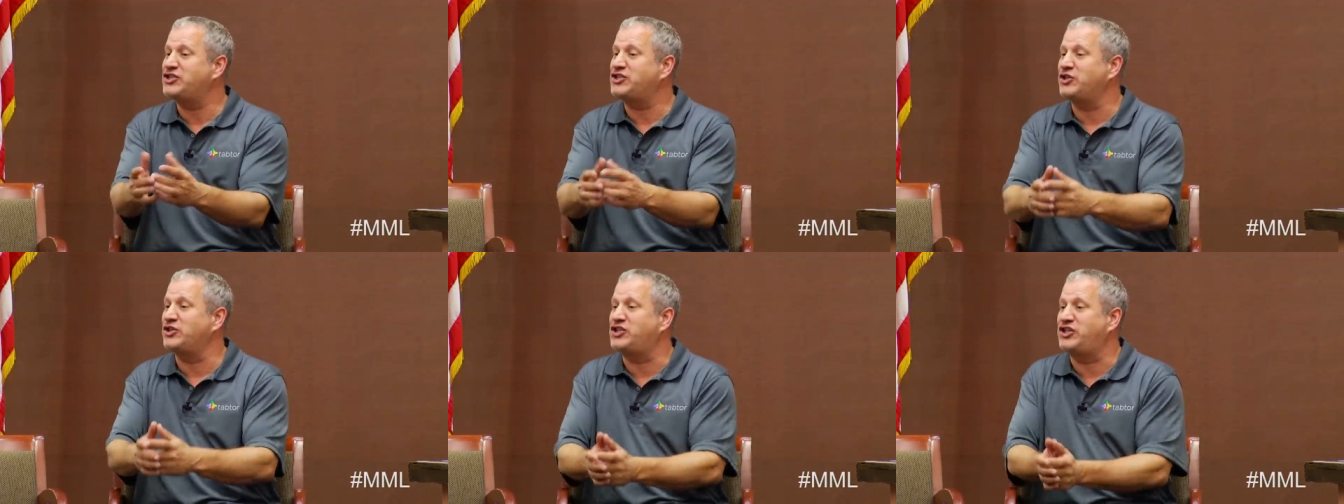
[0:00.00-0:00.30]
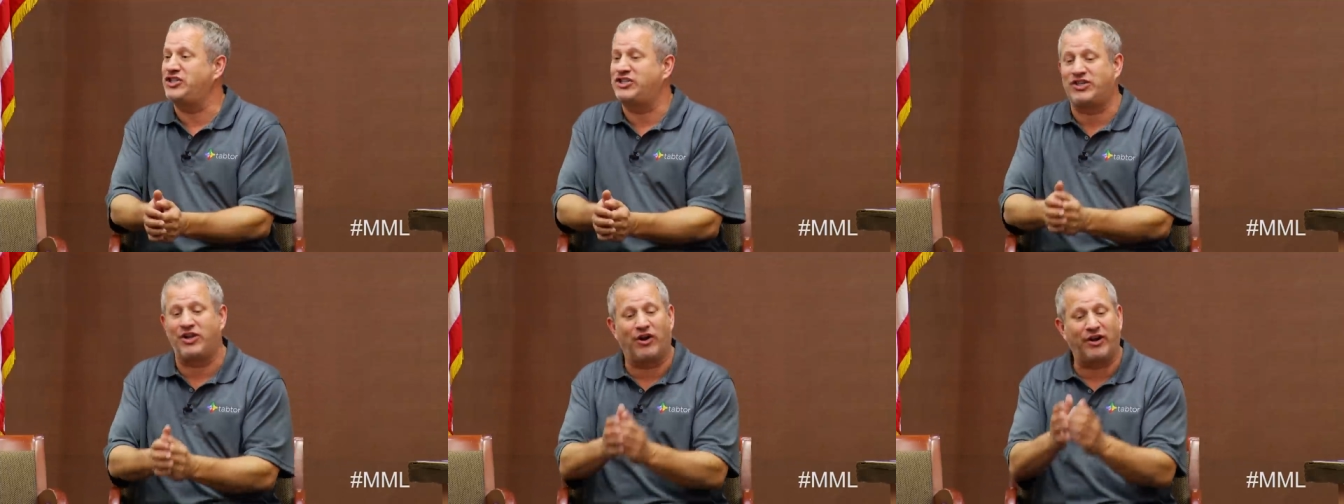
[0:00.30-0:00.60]
So
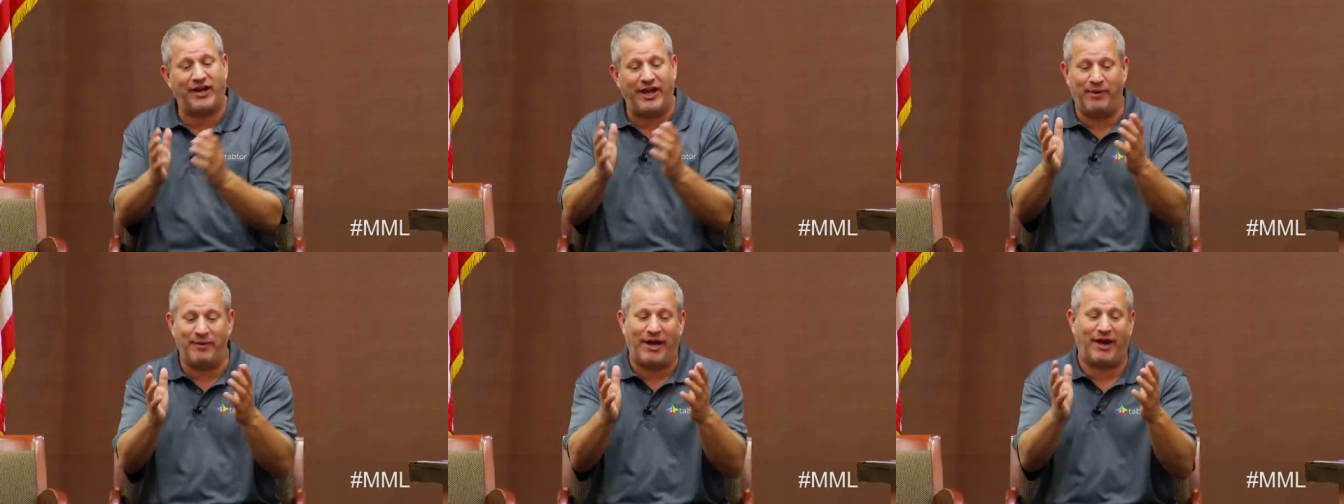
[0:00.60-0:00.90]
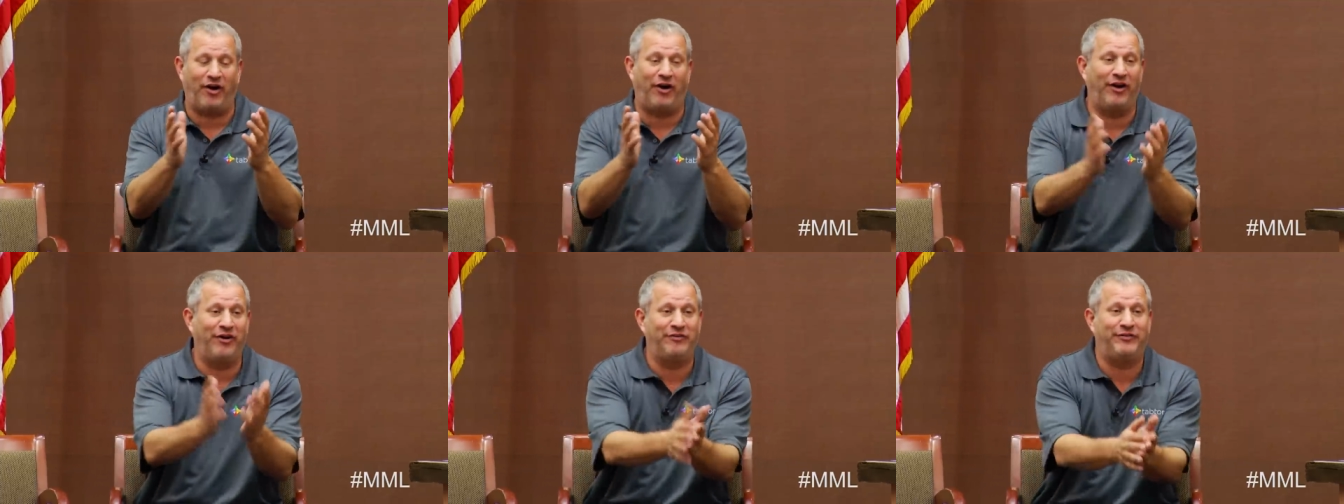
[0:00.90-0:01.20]
she said, "Okay, we got
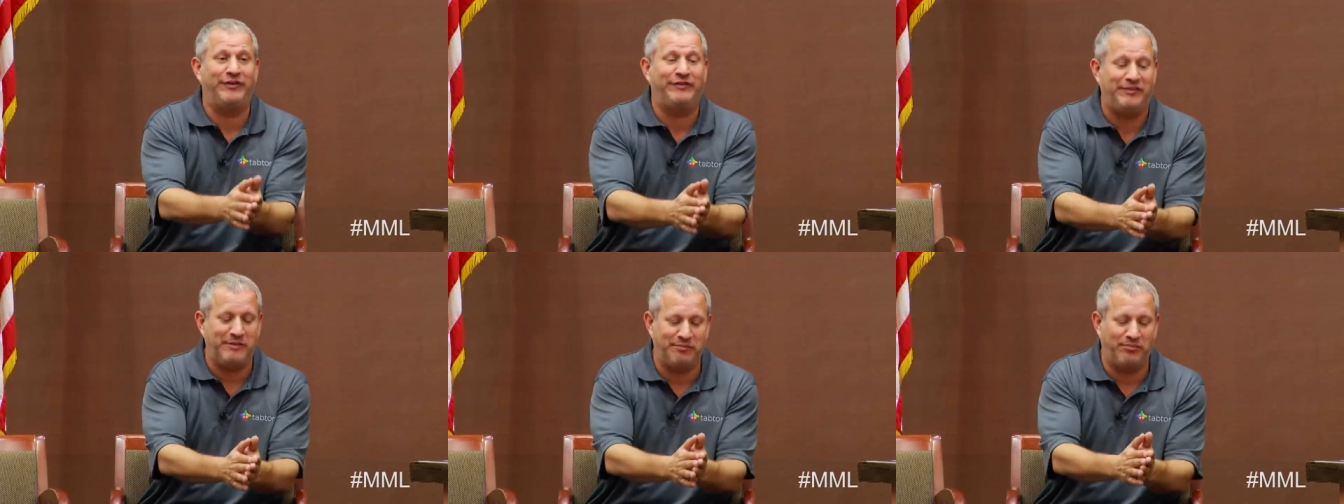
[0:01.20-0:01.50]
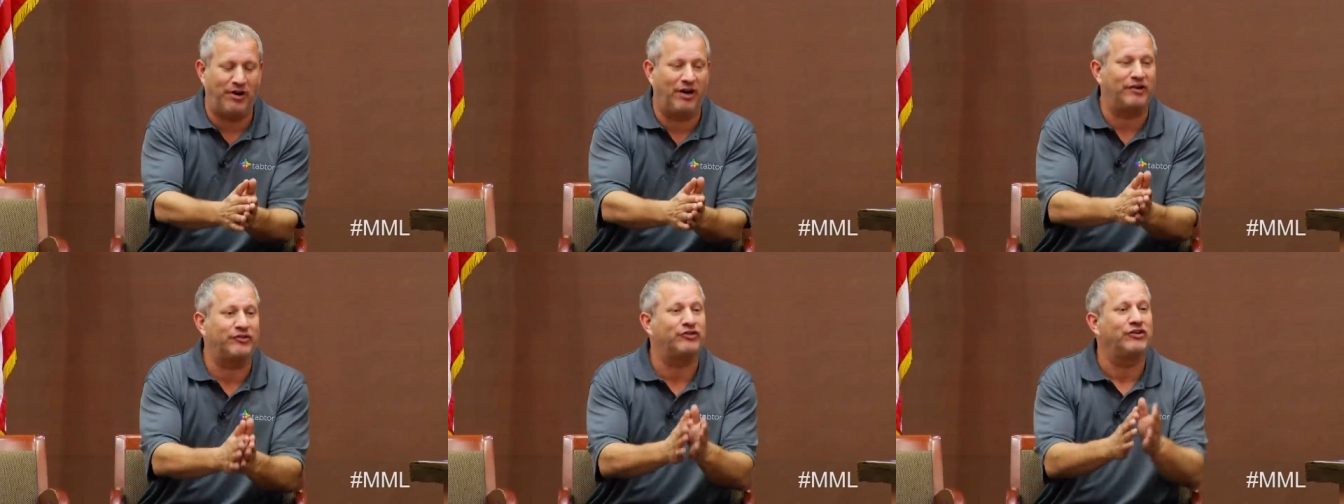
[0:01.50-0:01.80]
150
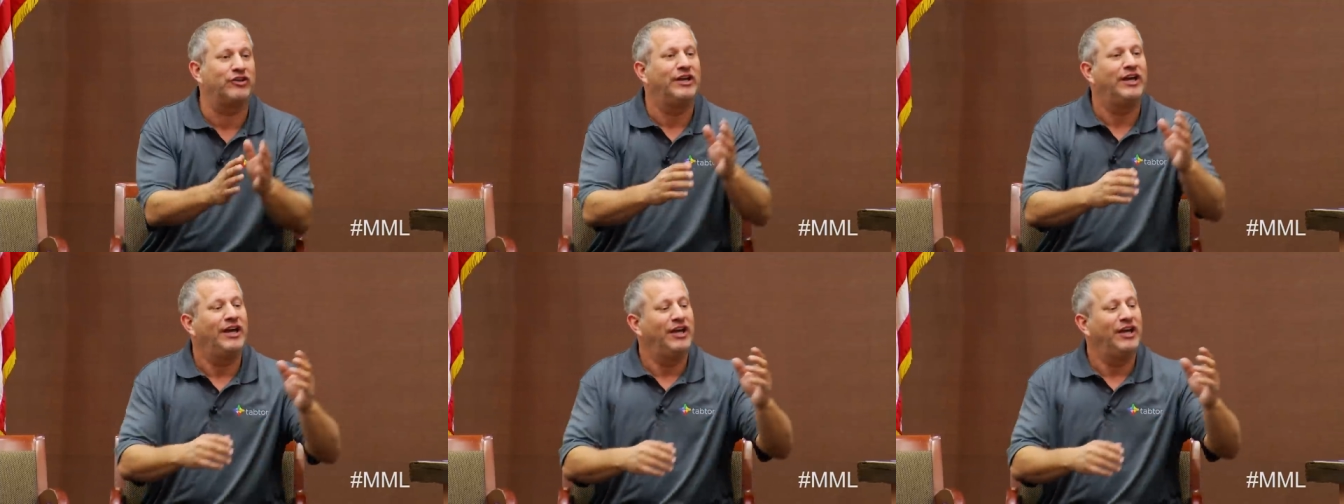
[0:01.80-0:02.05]
bucks.